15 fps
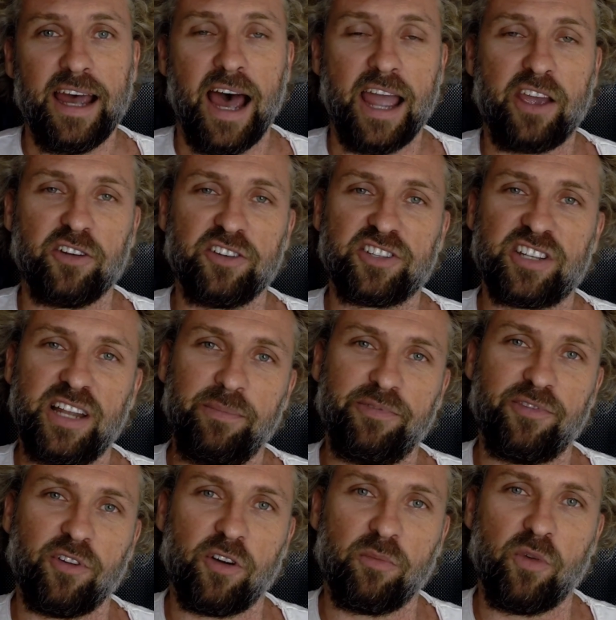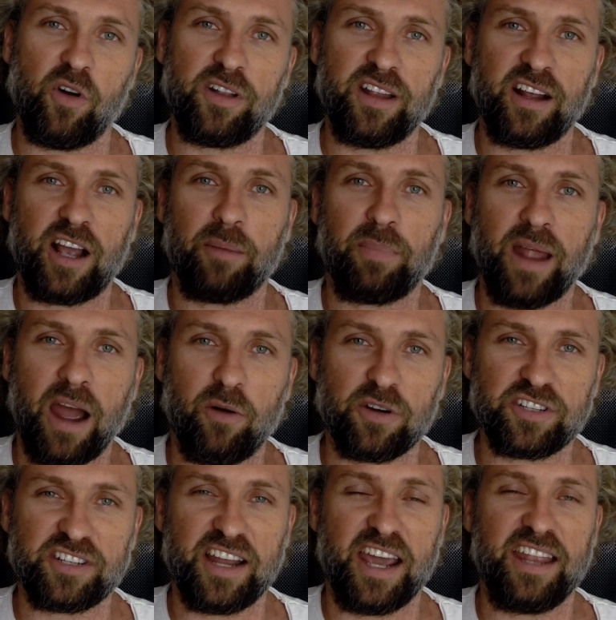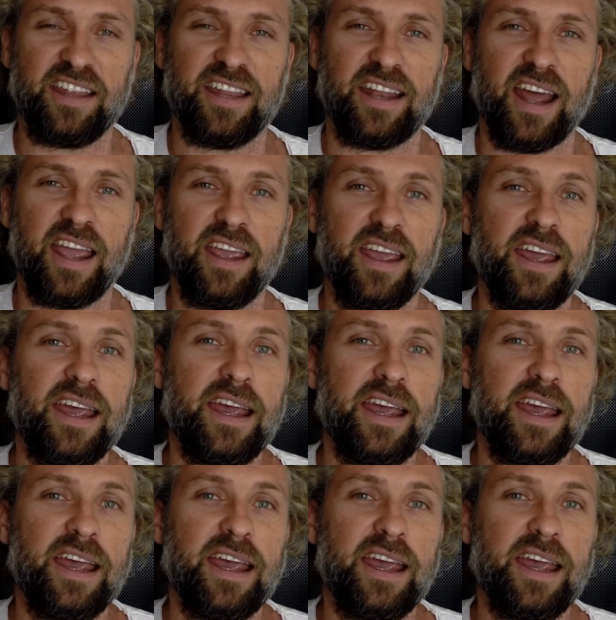I couldn't sleep for more than a couple of hours a night. And then I,